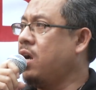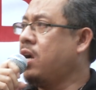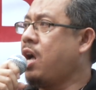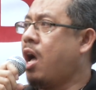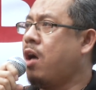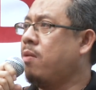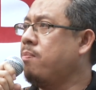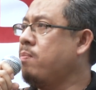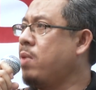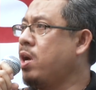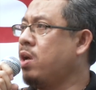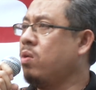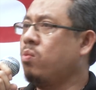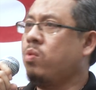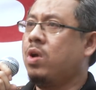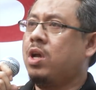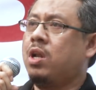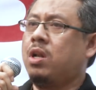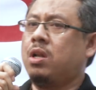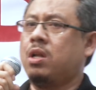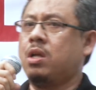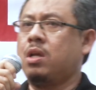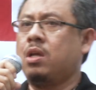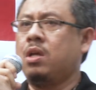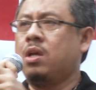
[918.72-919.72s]
government
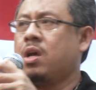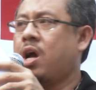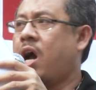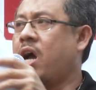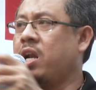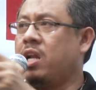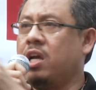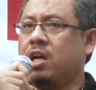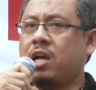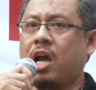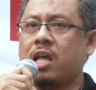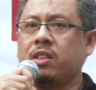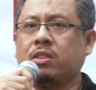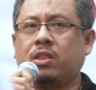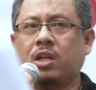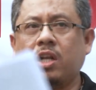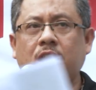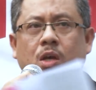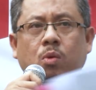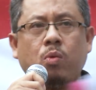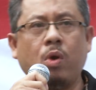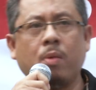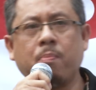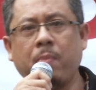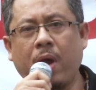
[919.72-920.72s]
will, other
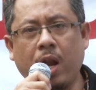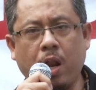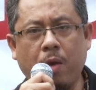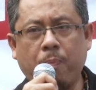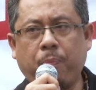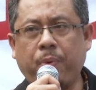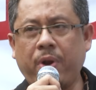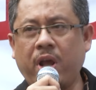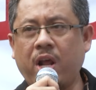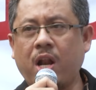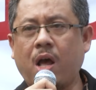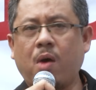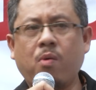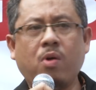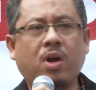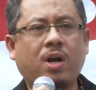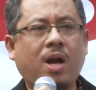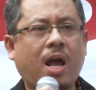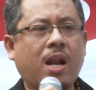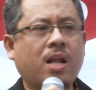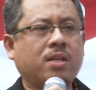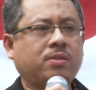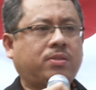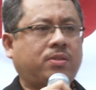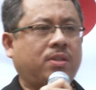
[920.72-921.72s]
country will manipulate our
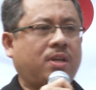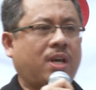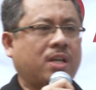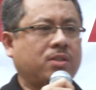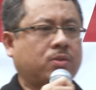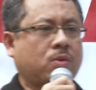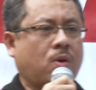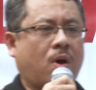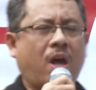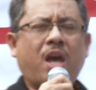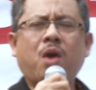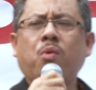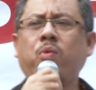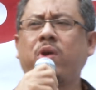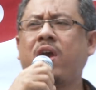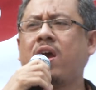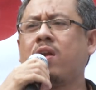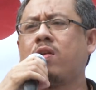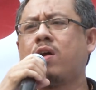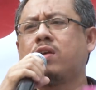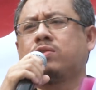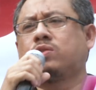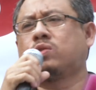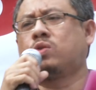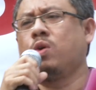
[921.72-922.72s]
currency and so on. We are
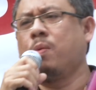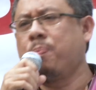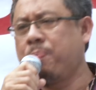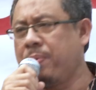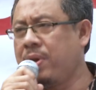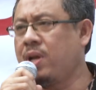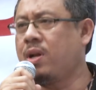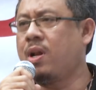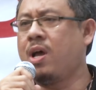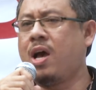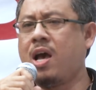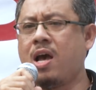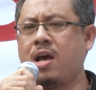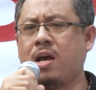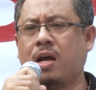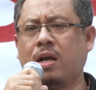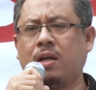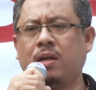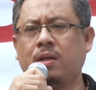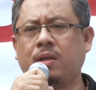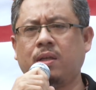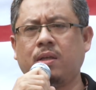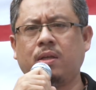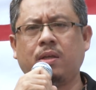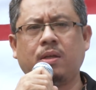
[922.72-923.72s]
not stupid. Huh?
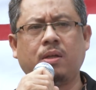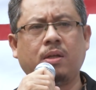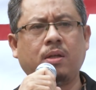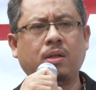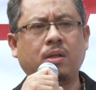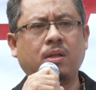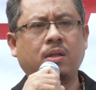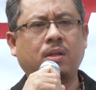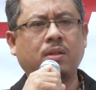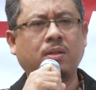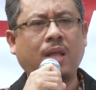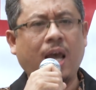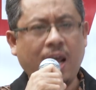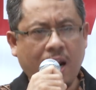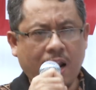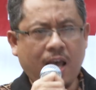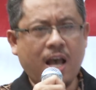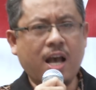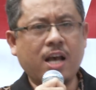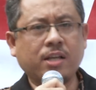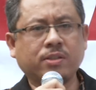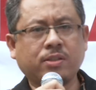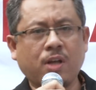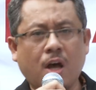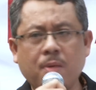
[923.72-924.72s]
Tell
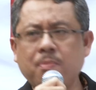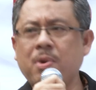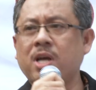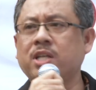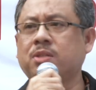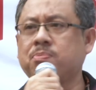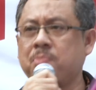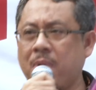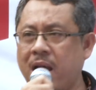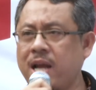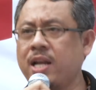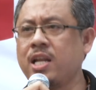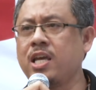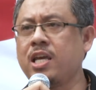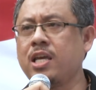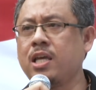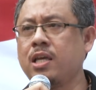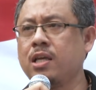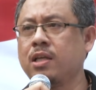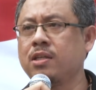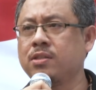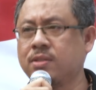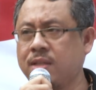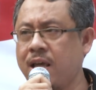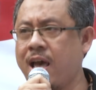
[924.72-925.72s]
us how much
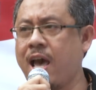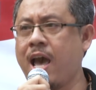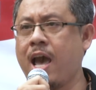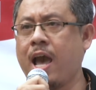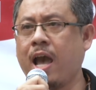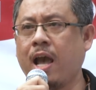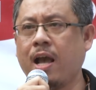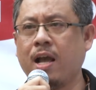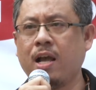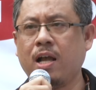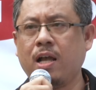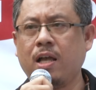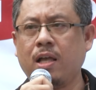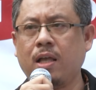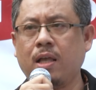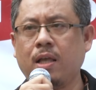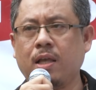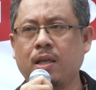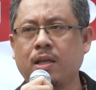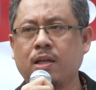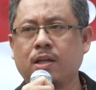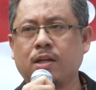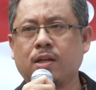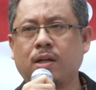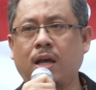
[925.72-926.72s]
money is there.
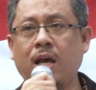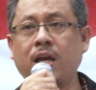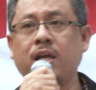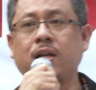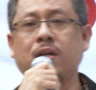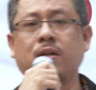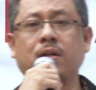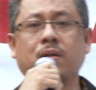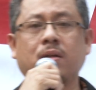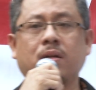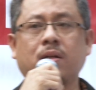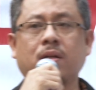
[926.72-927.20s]
Right?